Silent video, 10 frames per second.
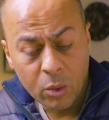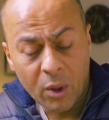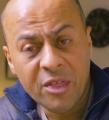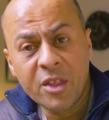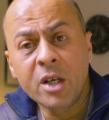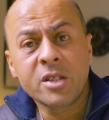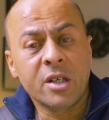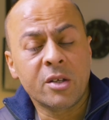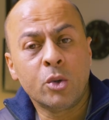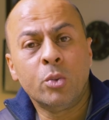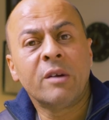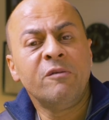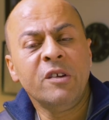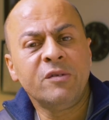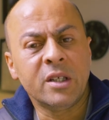1/30th or
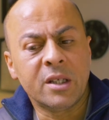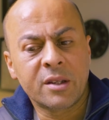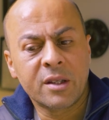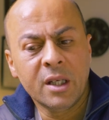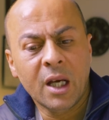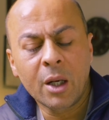1/50th.